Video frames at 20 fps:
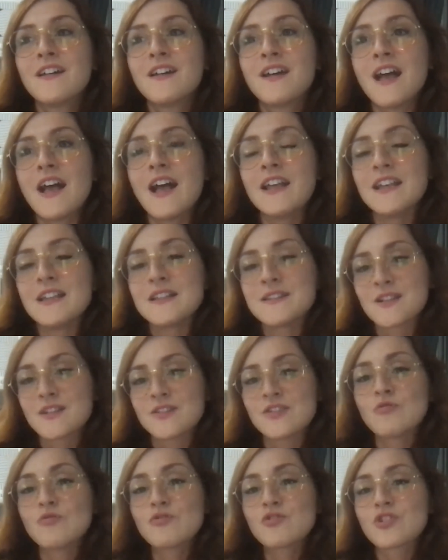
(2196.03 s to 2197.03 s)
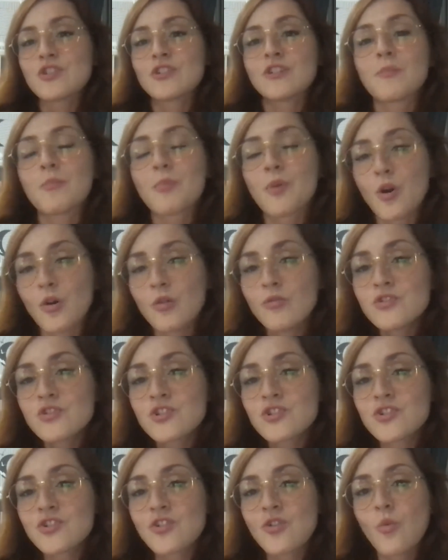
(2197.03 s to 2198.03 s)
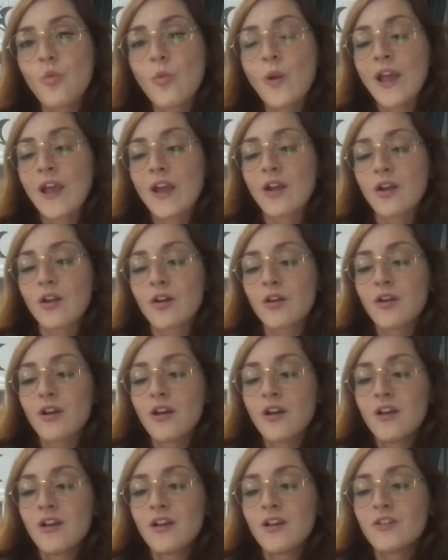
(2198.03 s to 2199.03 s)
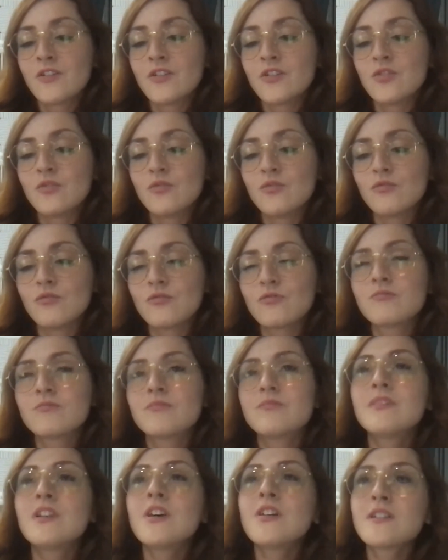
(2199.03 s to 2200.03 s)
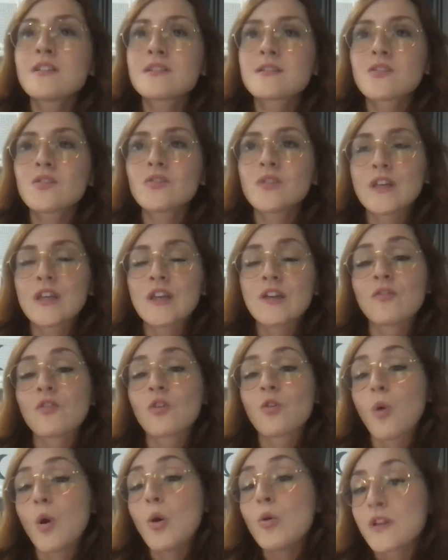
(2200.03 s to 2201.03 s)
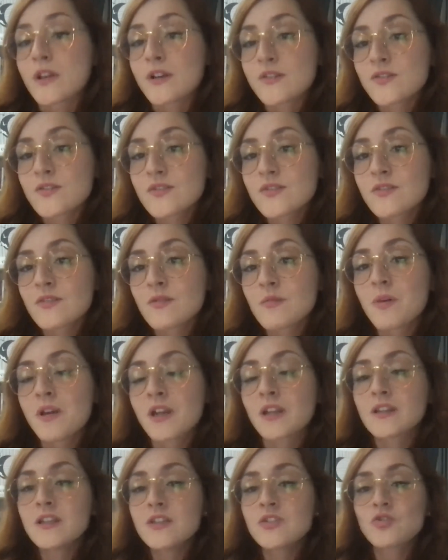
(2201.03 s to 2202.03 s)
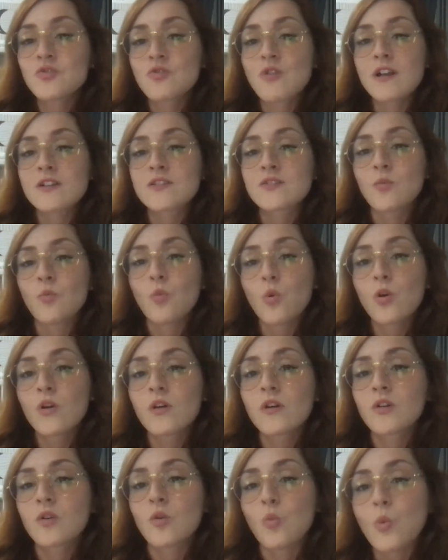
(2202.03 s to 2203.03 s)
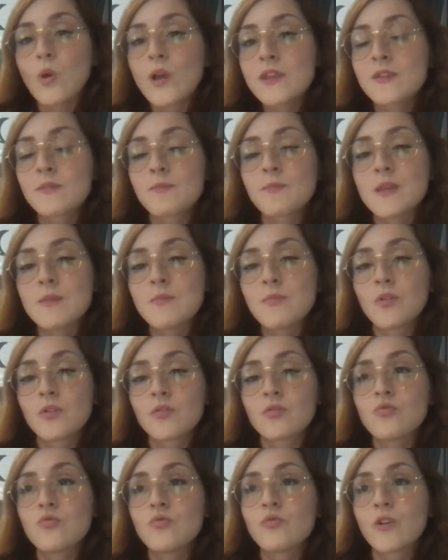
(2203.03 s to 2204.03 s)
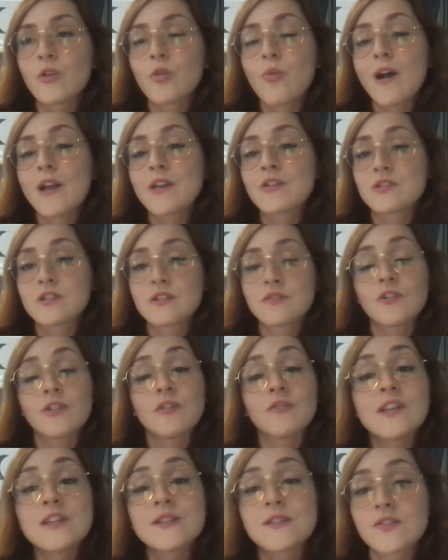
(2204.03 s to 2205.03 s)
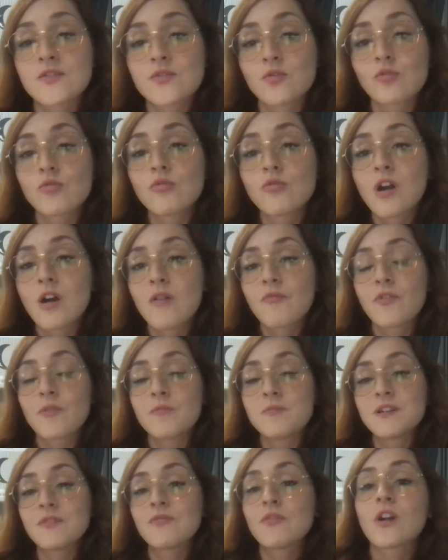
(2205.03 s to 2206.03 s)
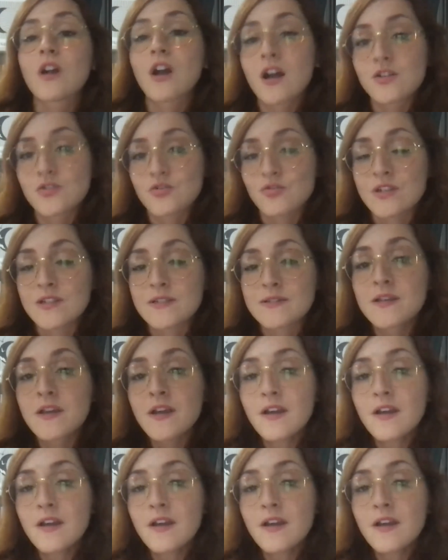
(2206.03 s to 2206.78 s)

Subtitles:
an institutional approach where you not necessarily give quotas, but at least try to work with people who require different visas or who come from different countries,